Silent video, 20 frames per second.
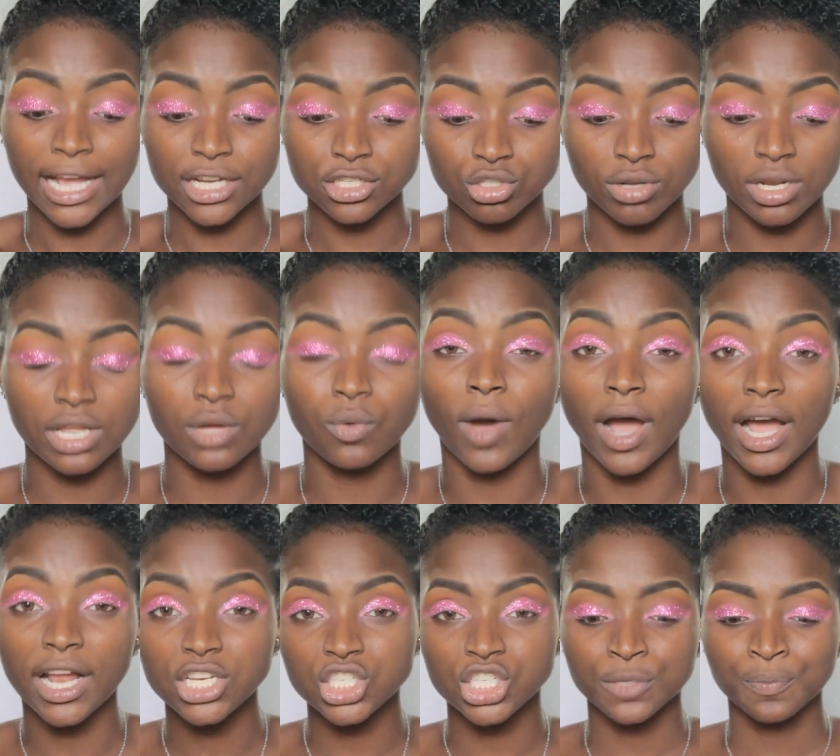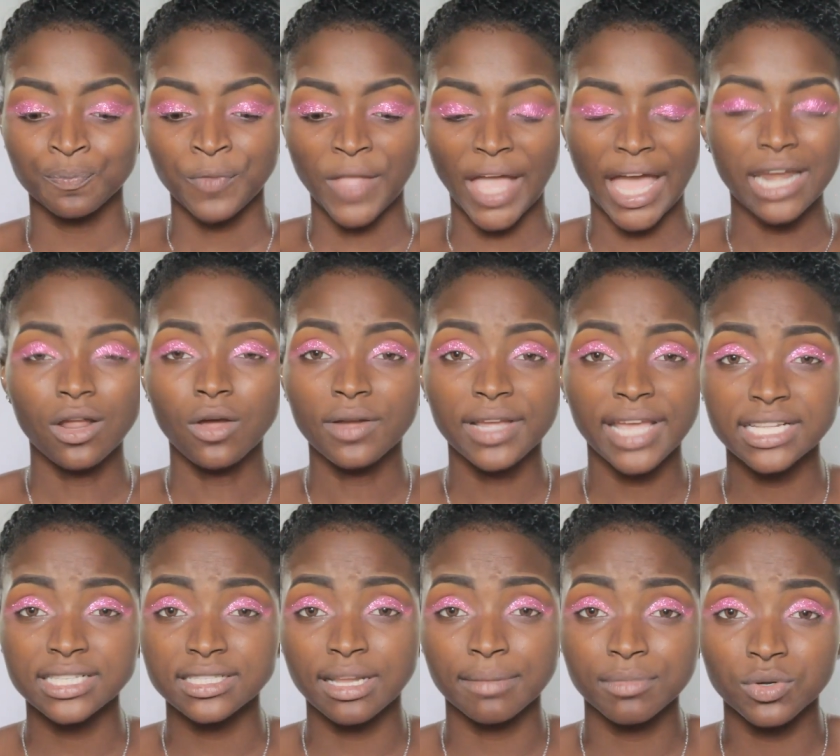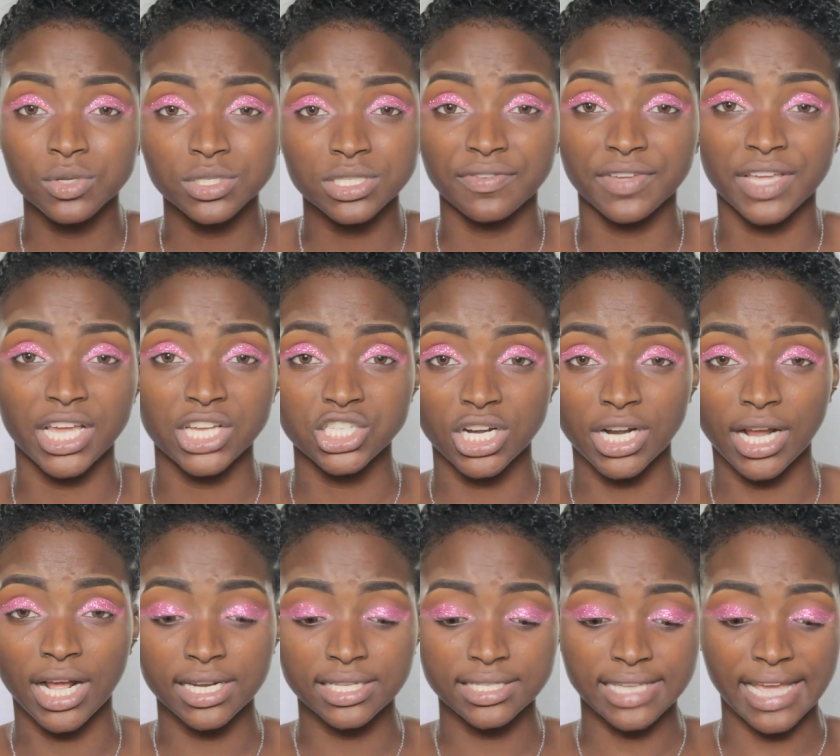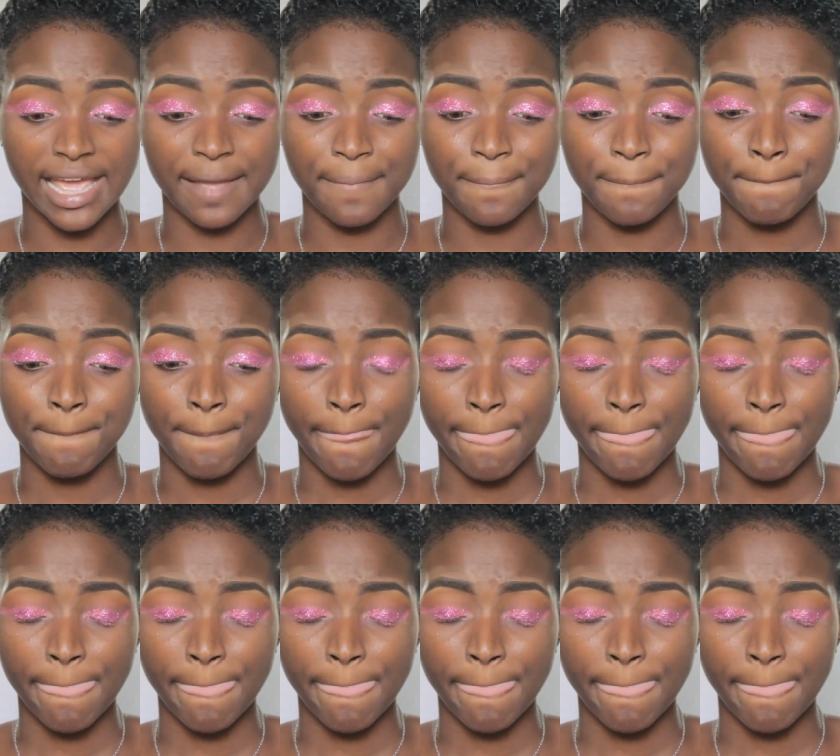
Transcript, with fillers: actually watch. I don't get them notification all the time,